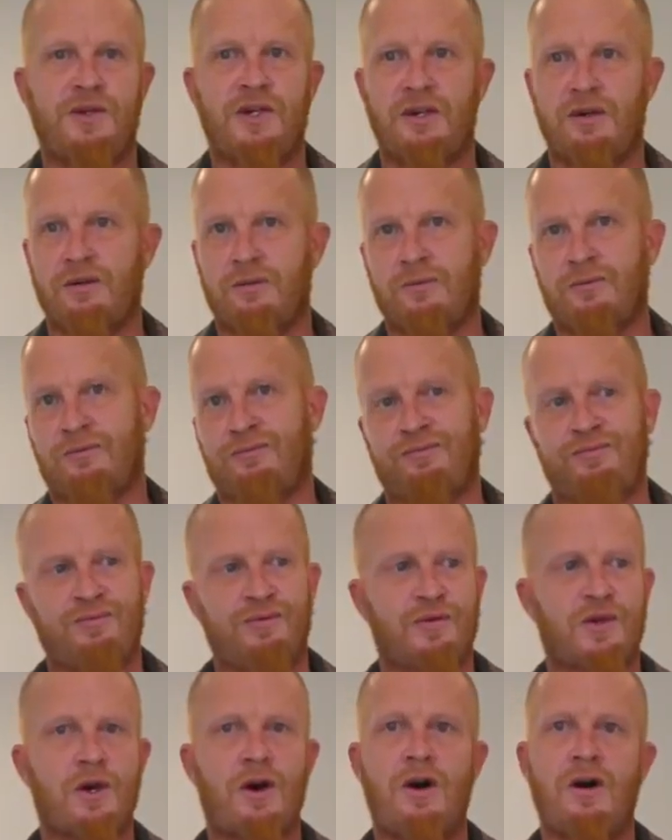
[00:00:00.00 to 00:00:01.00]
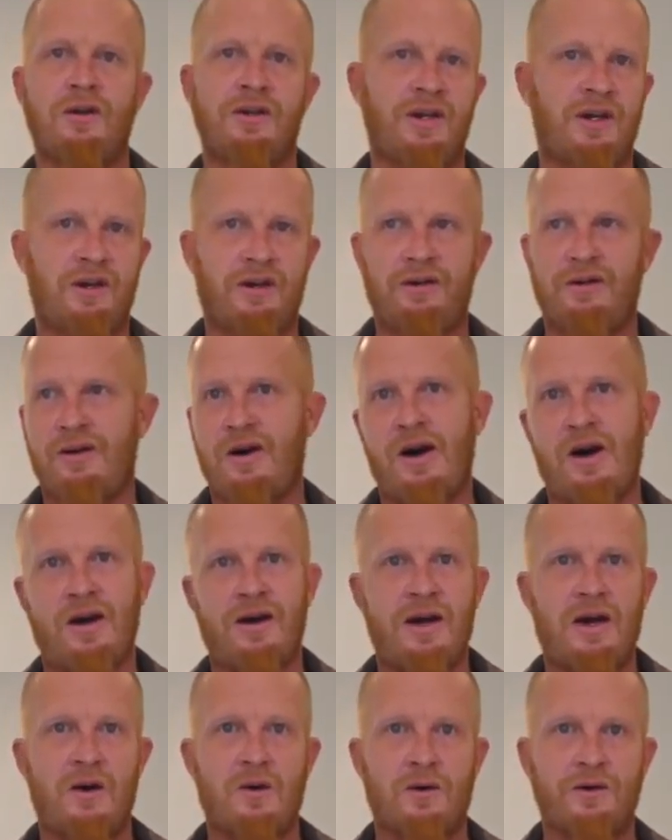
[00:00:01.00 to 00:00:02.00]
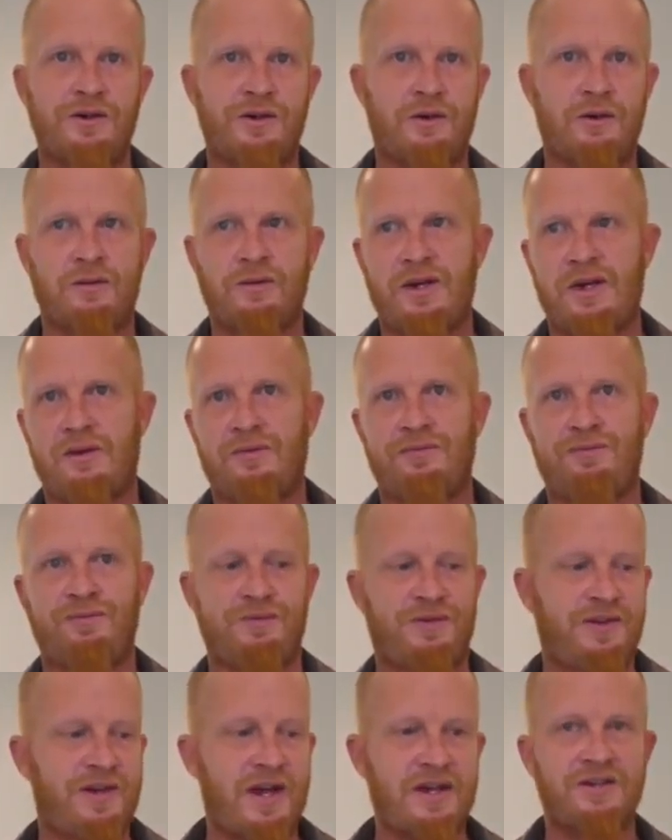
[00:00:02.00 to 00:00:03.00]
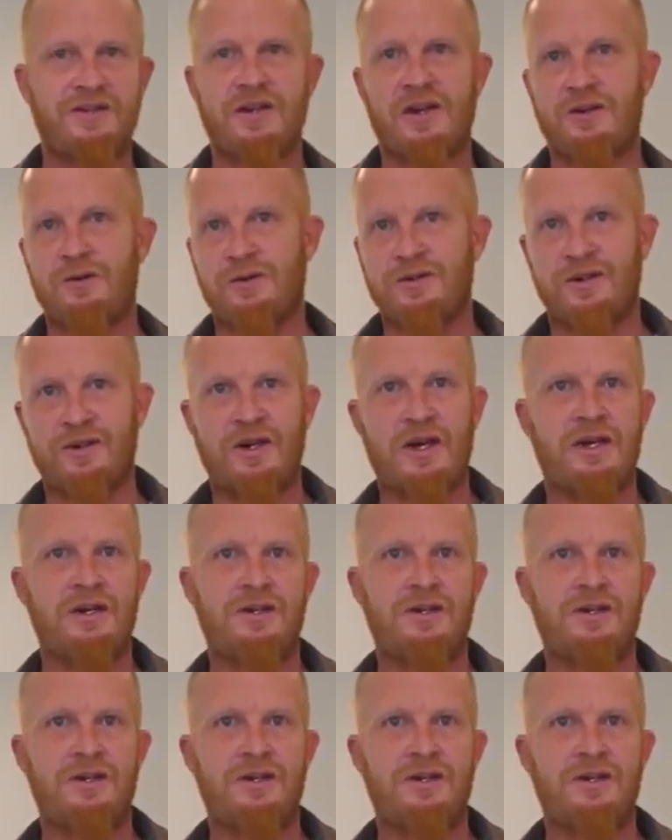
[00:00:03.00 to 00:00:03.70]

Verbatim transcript: getting called in at odd hours. You don't have day schedules and